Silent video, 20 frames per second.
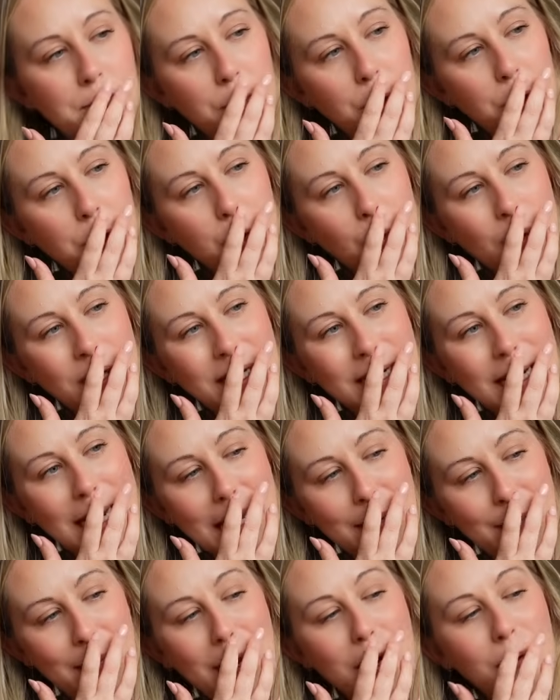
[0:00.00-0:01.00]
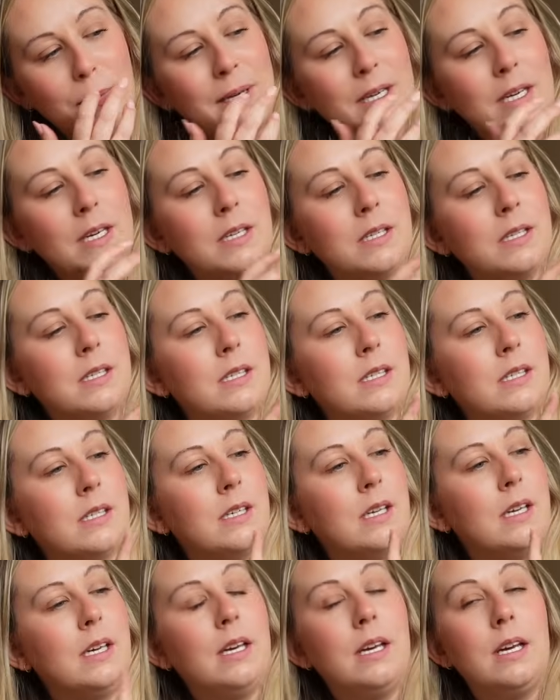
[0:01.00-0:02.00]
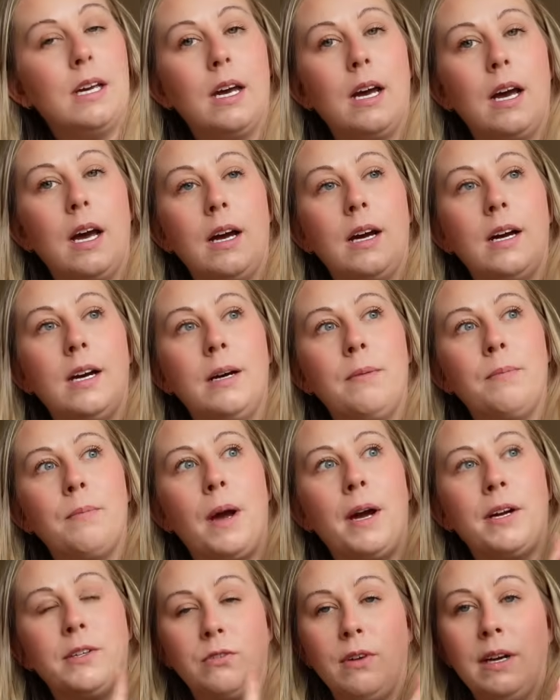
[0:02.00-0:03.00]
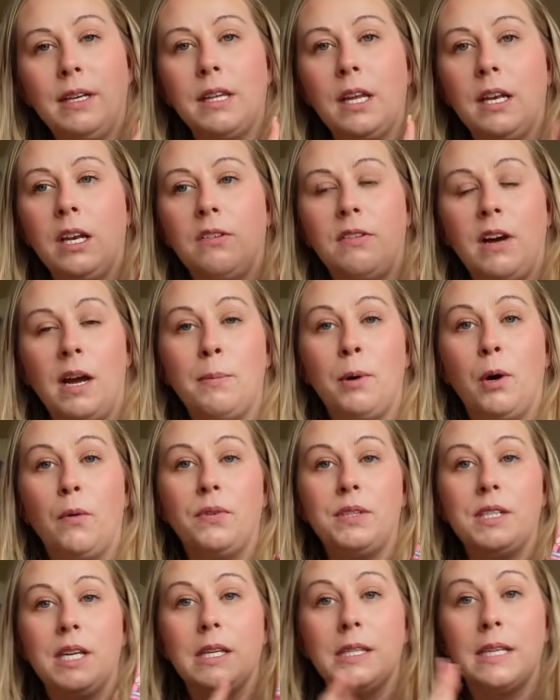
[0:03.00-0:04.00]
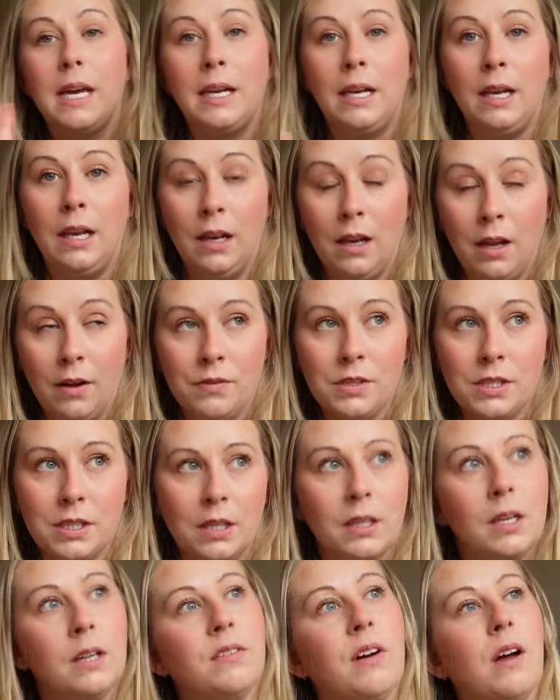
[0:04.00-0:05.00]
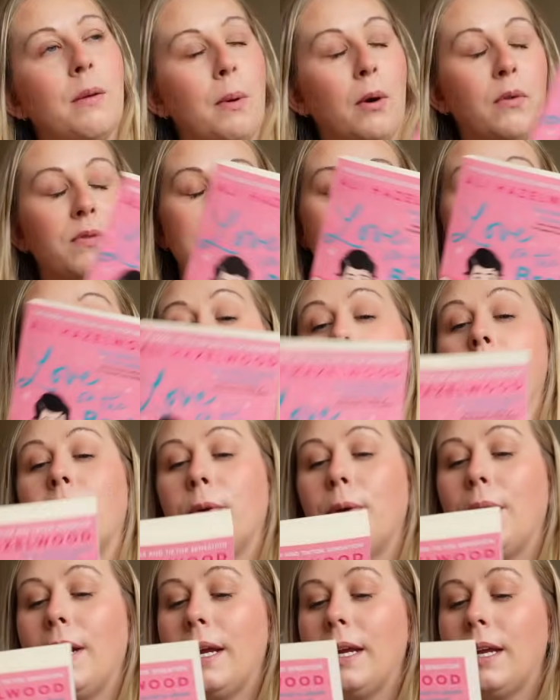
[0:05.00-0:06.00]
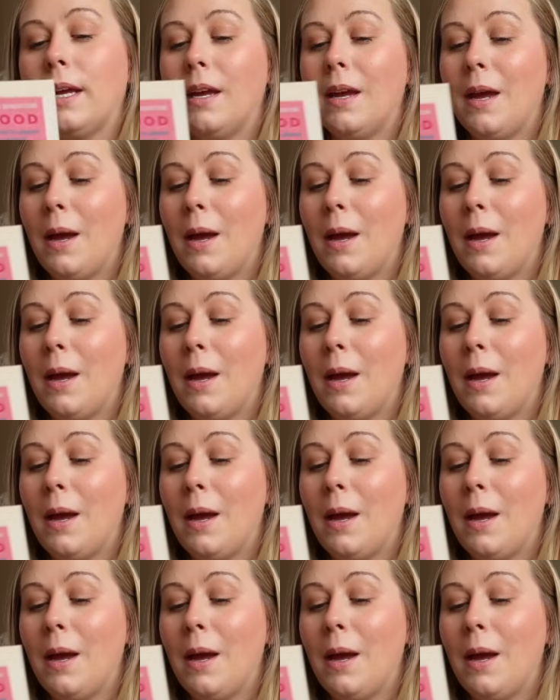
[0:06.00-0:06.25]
book when it came out because I'd read The Love Hypothesis and loved The Love Hypothesis, by the way.